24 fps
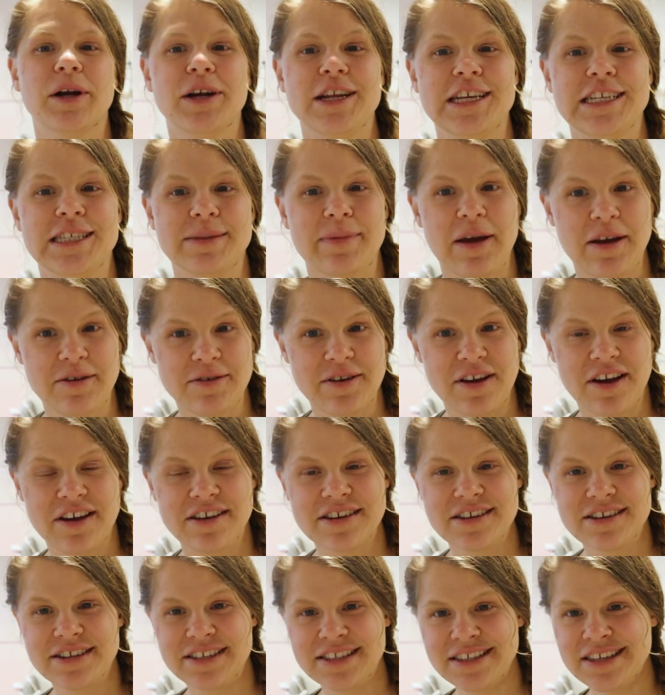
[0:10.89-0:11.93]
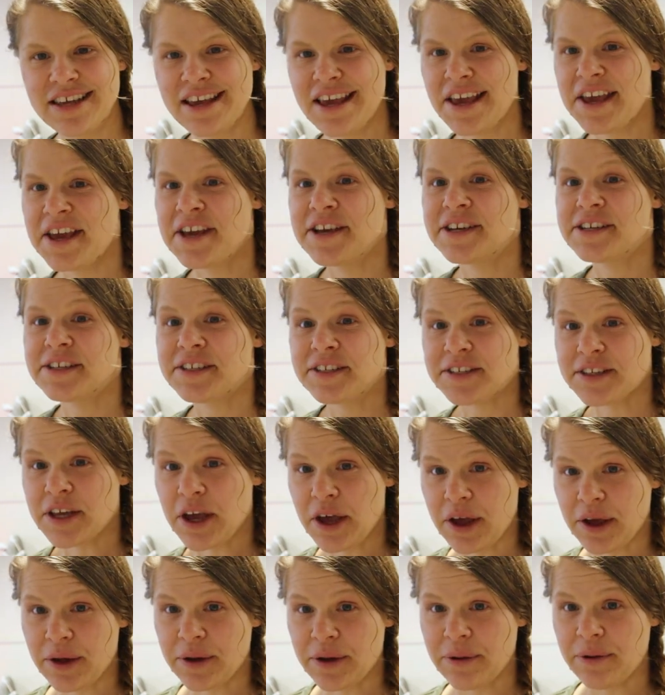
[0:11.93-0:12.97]
Bernese Mountain Dogs.
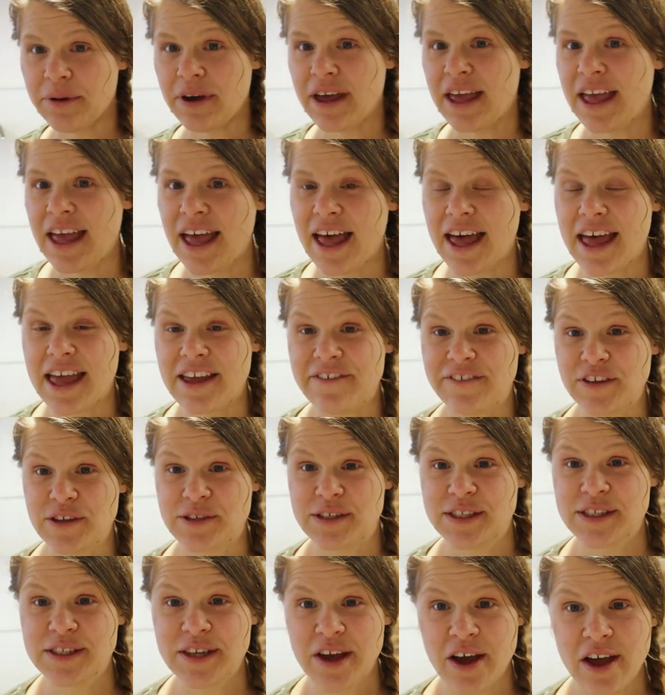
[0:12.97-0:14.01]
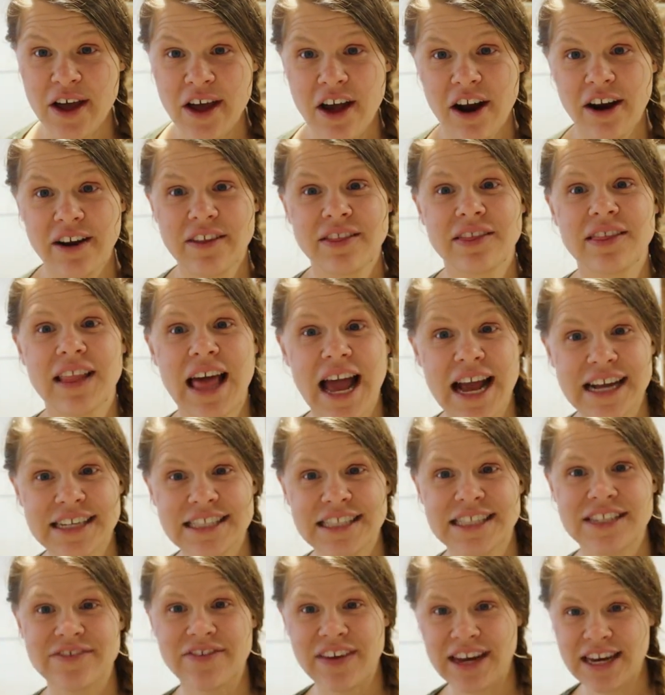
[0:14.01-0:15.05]
So if you saw our
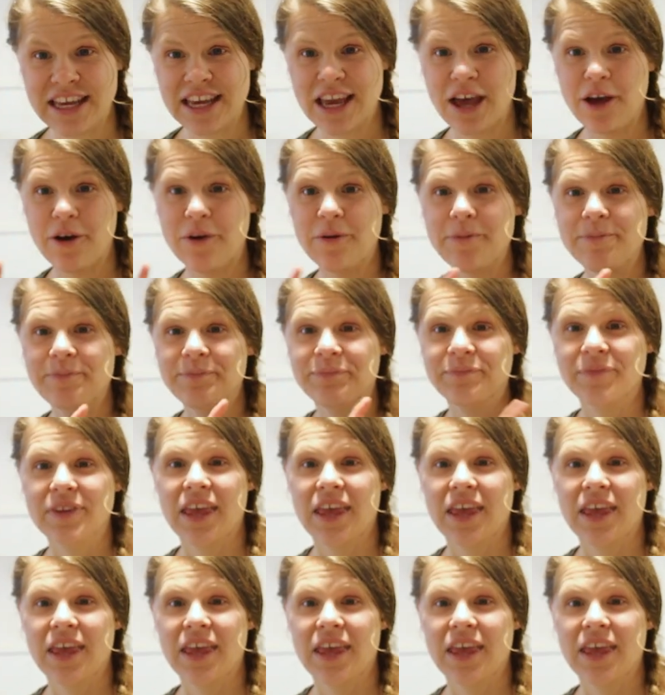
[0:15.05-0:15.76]
last video,